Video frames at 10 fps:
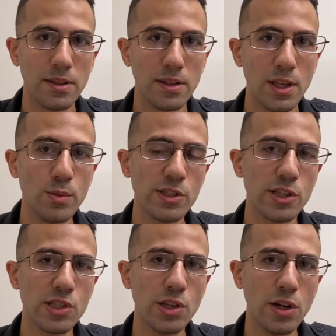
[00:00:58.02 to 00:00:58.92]
He was a
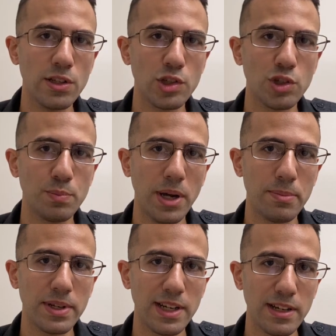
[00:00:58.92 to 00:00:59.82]
staunch
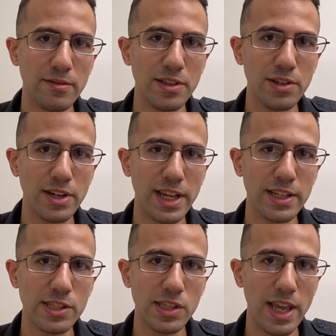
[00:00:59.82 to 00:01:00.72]
puppet of the
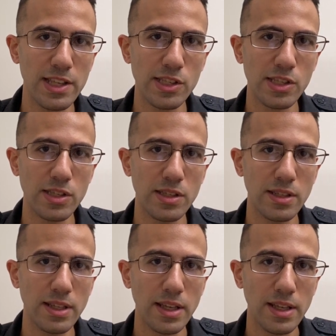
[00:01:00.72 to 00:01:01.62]
United States.
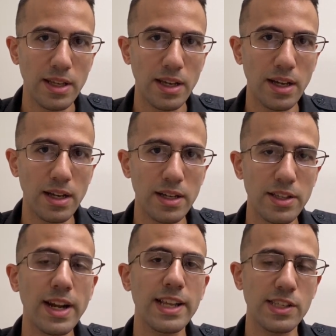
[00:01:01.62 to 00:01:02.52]
The
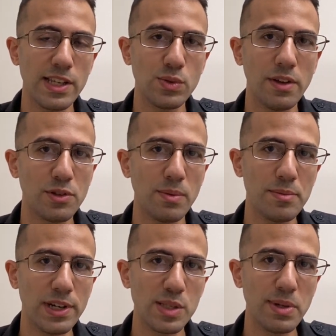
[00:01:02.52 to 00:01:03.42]
United States, we have to
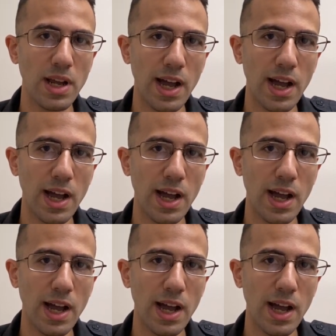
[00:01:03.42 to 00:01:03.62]
remember, has been